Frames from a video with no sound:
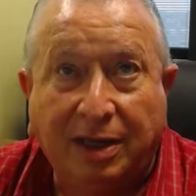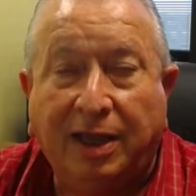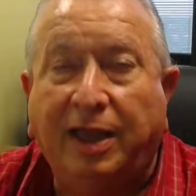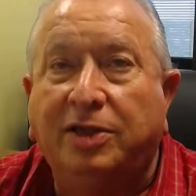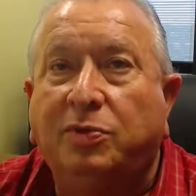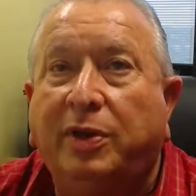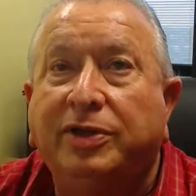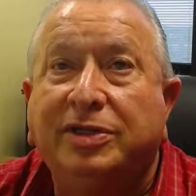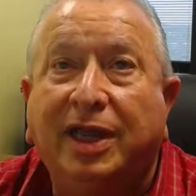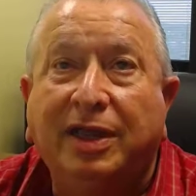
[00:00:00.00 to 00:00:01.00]
as well as
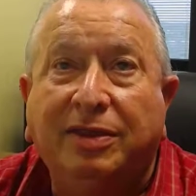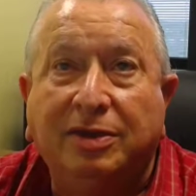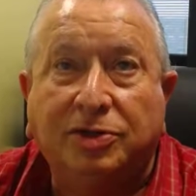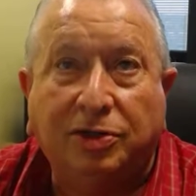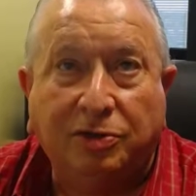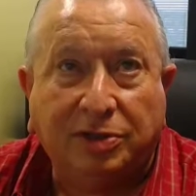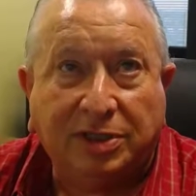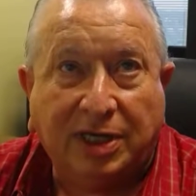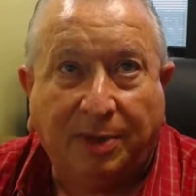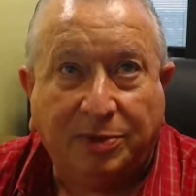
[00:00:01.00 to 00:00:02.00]
take the certain
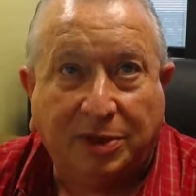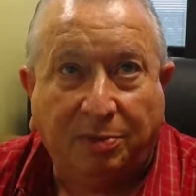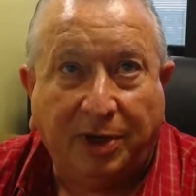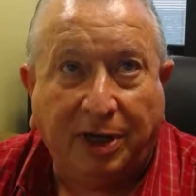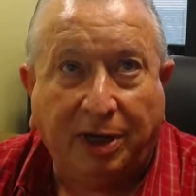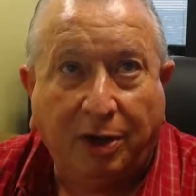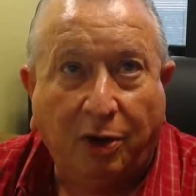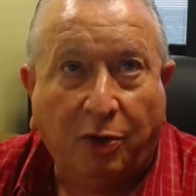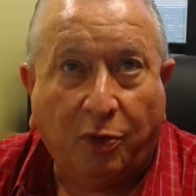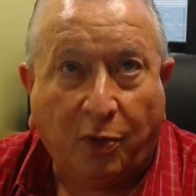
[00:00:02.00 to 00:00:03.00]
steps to be
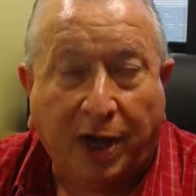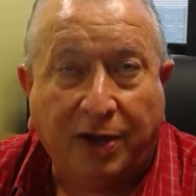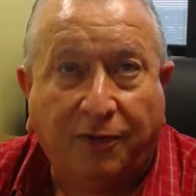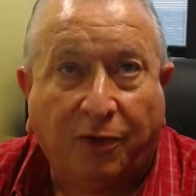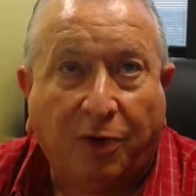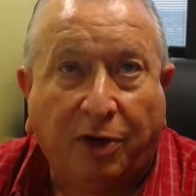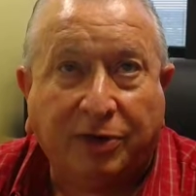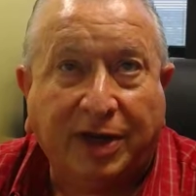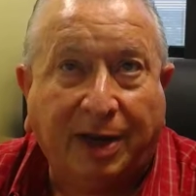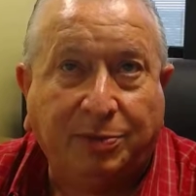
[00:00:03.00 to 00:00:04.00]
ready for all
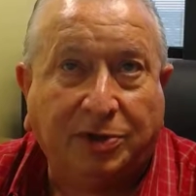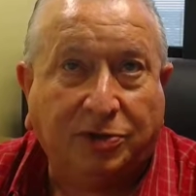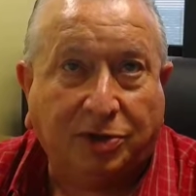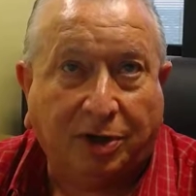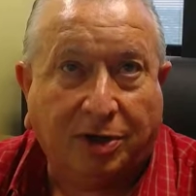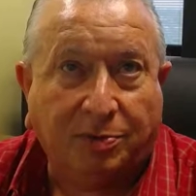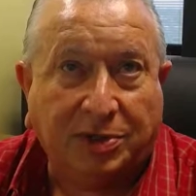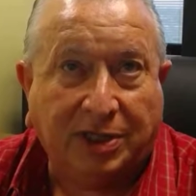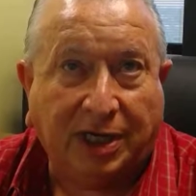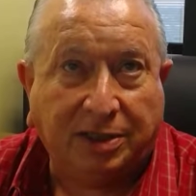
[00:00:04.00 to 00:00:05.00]
types of
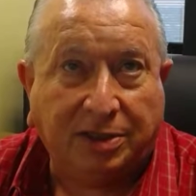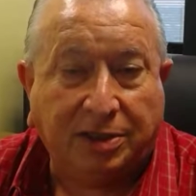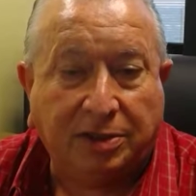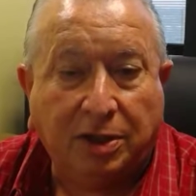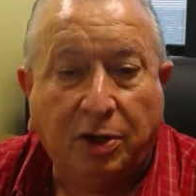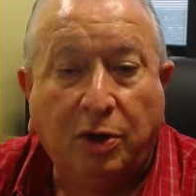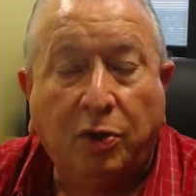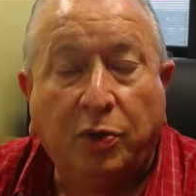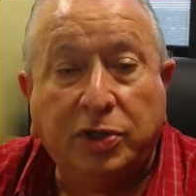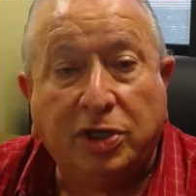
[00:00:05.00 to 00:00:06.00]
circumstances
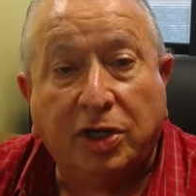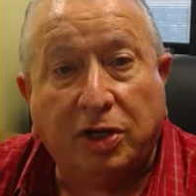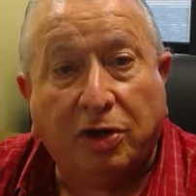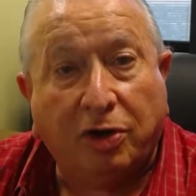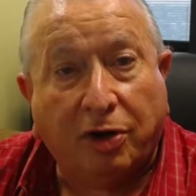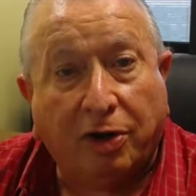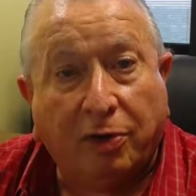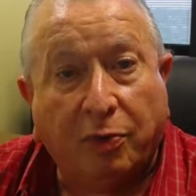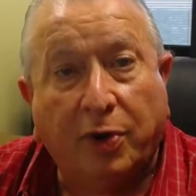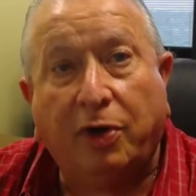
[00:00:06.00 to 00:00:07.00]
which can occur
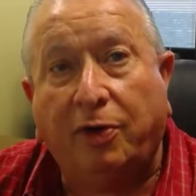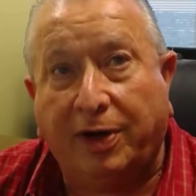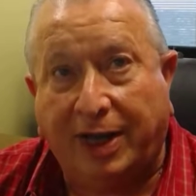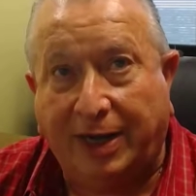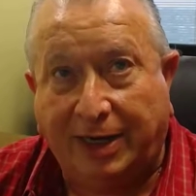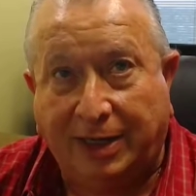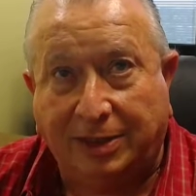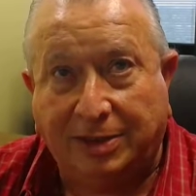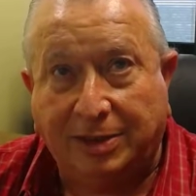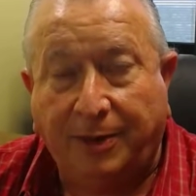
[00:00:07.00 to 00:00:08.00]
when a hurricane
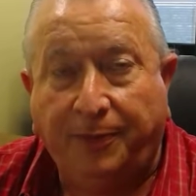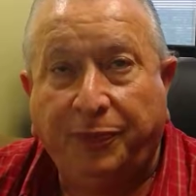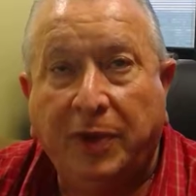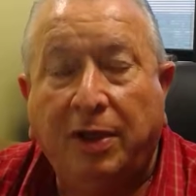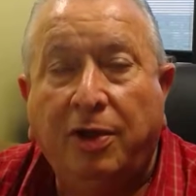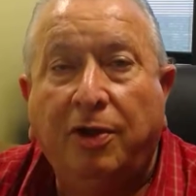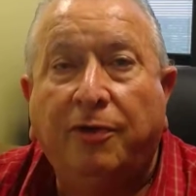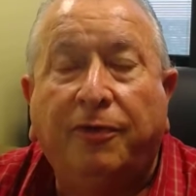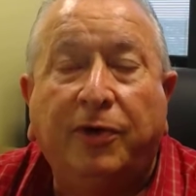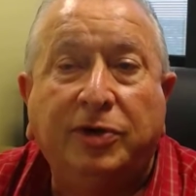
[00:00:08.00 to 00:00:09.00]
hits.
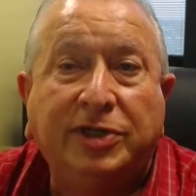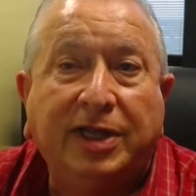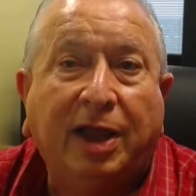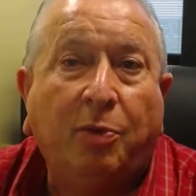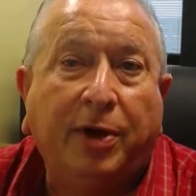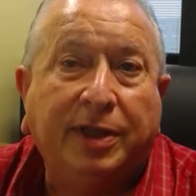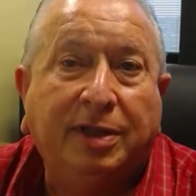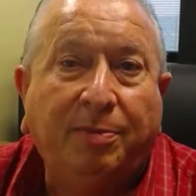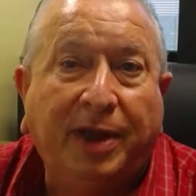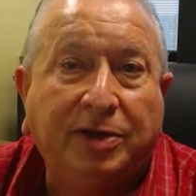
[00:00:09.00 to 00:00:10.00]
First thing I wanted to
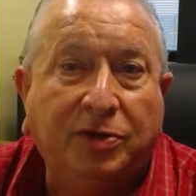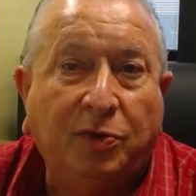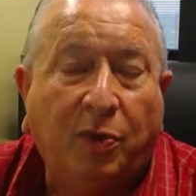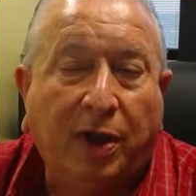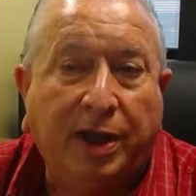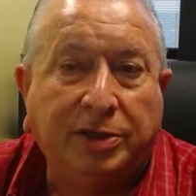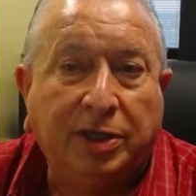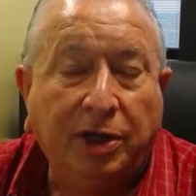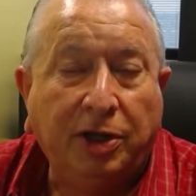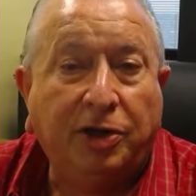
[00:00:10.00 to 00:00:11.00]
mention was
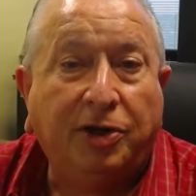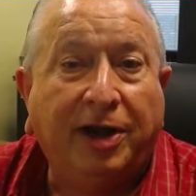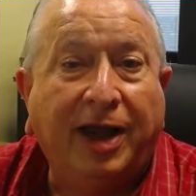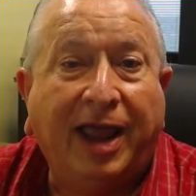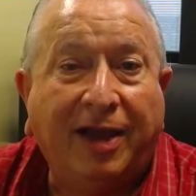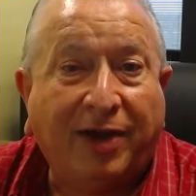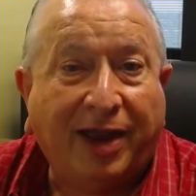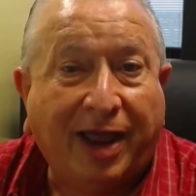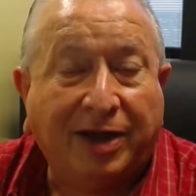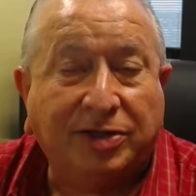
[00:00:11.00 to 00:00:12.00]
you're going to have a
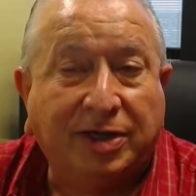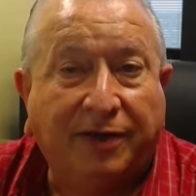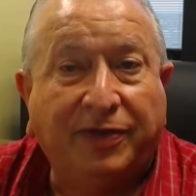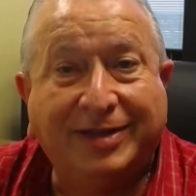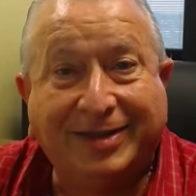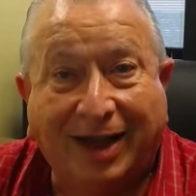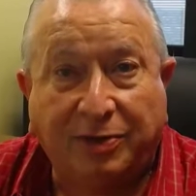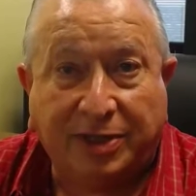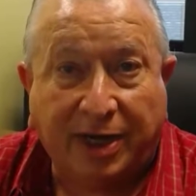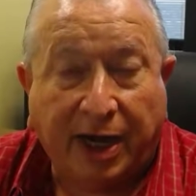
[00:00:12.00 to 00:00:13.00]
lot of stuff that's
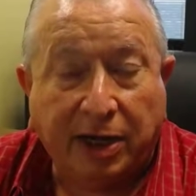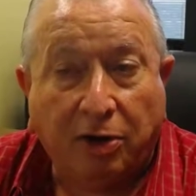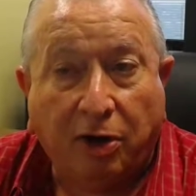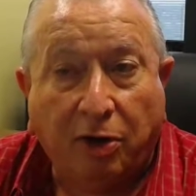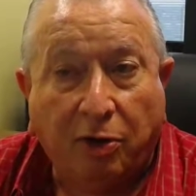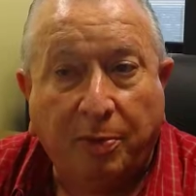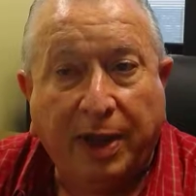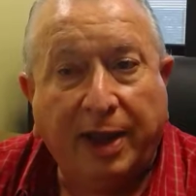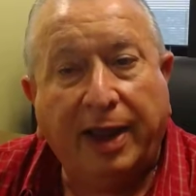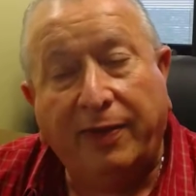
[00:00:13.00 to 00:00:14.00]
outside of your home
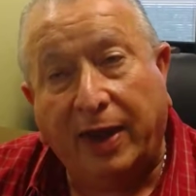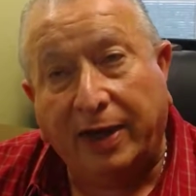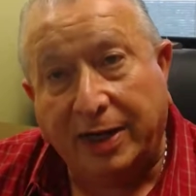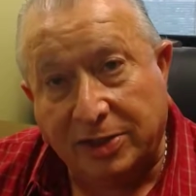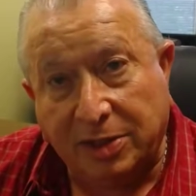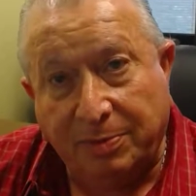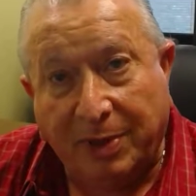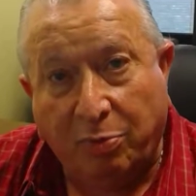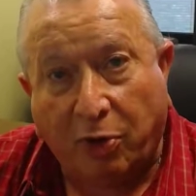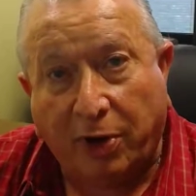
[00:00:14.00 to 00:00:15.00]
that needs to be
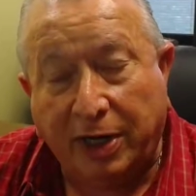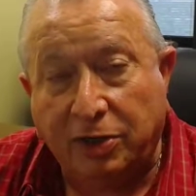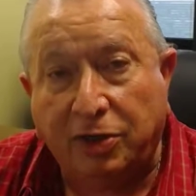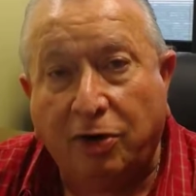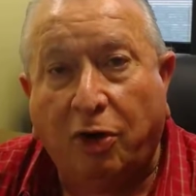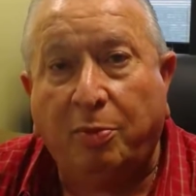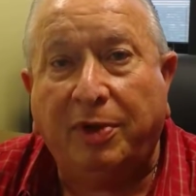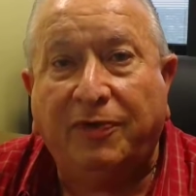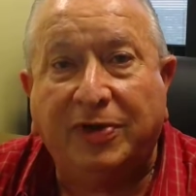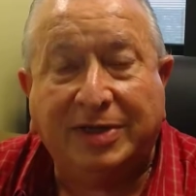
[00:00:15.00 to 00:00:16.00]
brought into your home
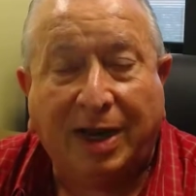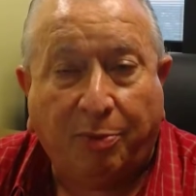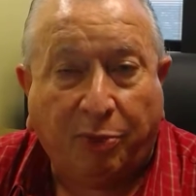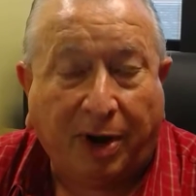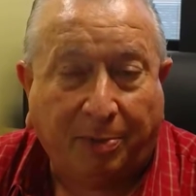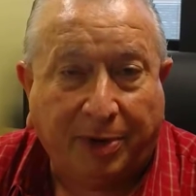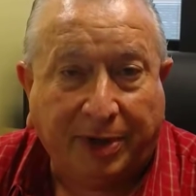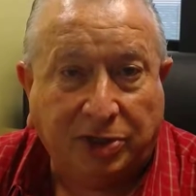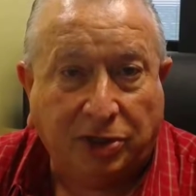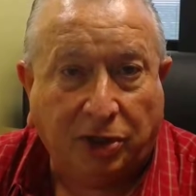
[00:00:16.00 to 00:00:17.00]
if it's not
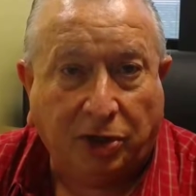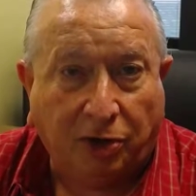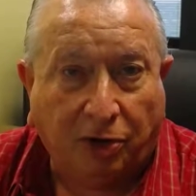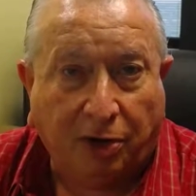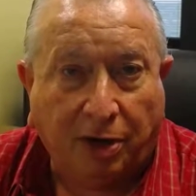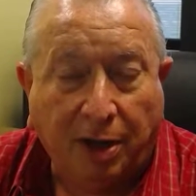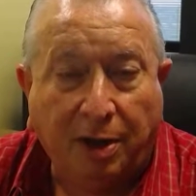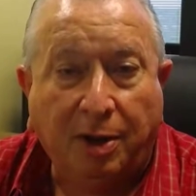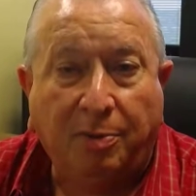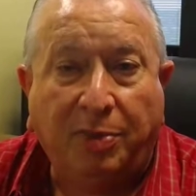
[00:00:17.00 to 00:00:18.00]
properly secured,
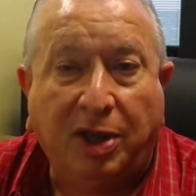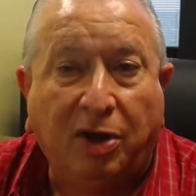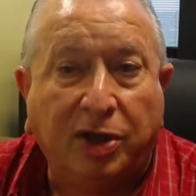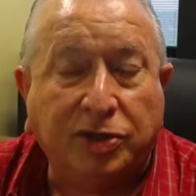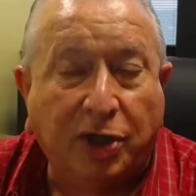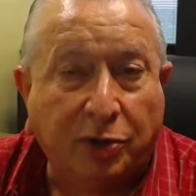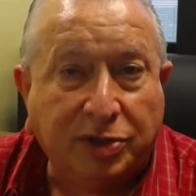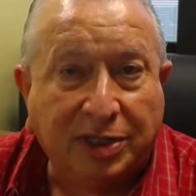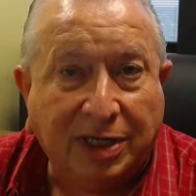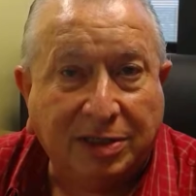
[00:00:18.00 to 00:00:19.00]
because
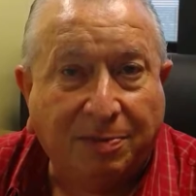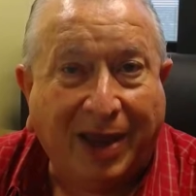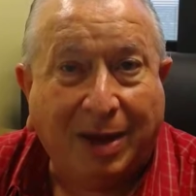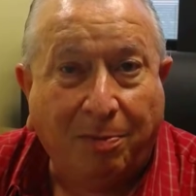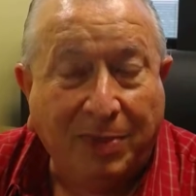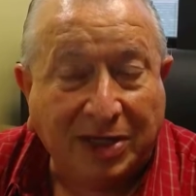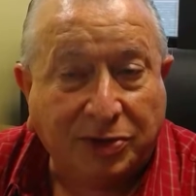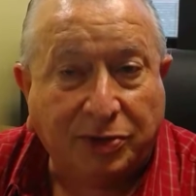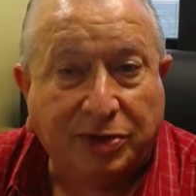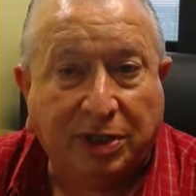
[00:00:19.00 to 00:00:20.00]
those things make
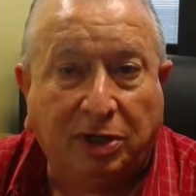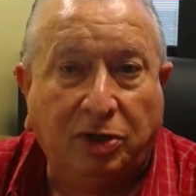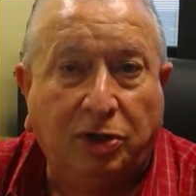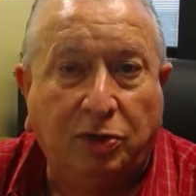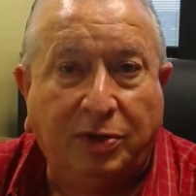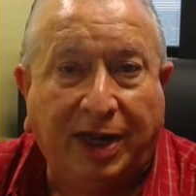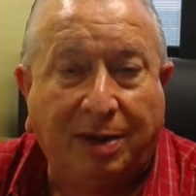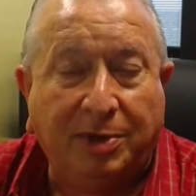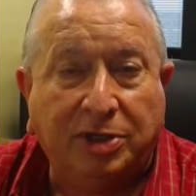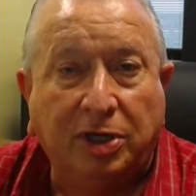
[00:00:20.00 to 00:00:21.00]
missiles and can do
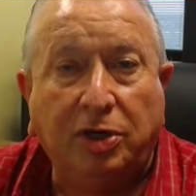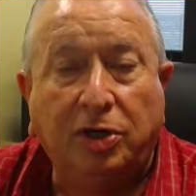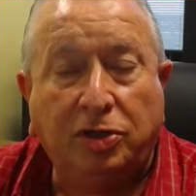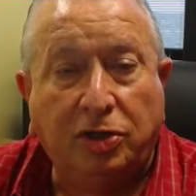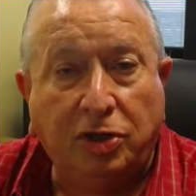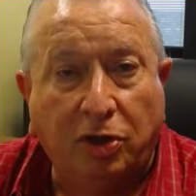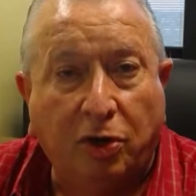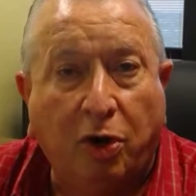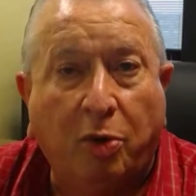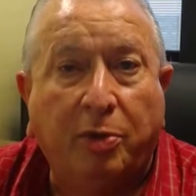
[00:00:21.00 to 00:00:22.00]
damage to your
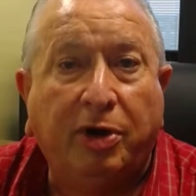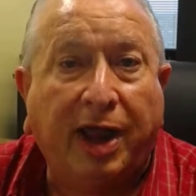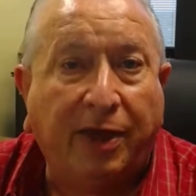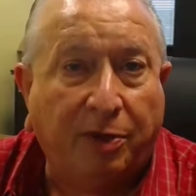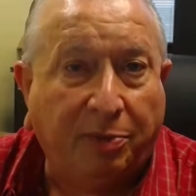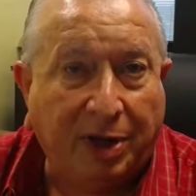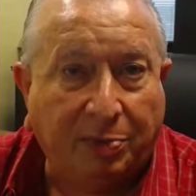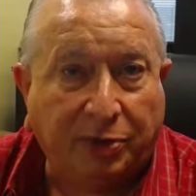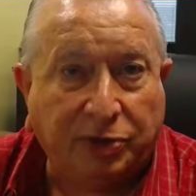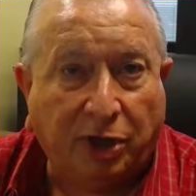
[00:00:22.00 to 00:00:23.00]
home or to other
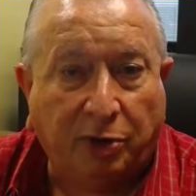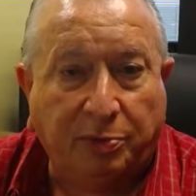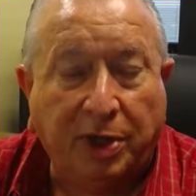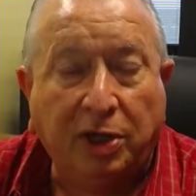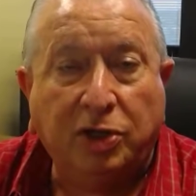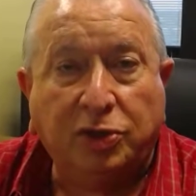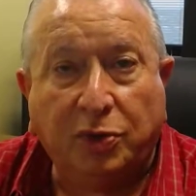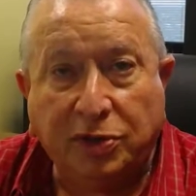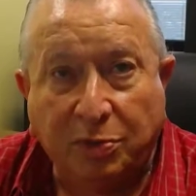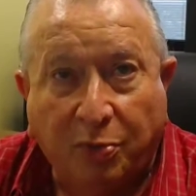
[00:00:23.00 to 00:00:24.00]
people's home. So
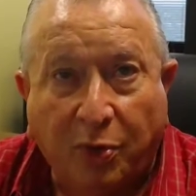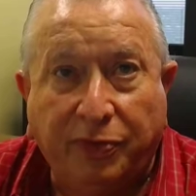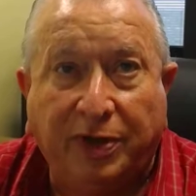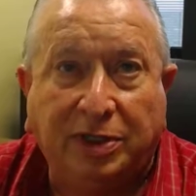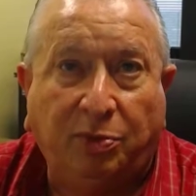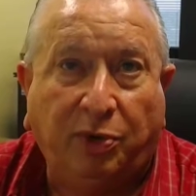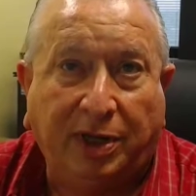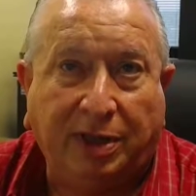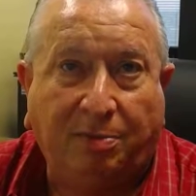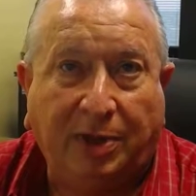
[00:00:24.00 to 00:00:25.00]
it's important that you
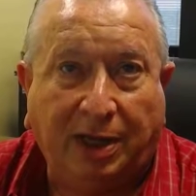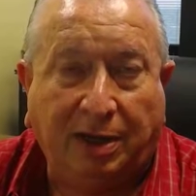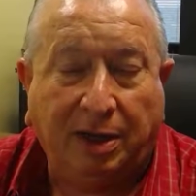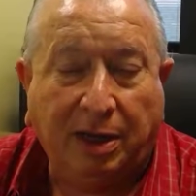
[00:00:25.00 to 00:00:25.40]
bring them in.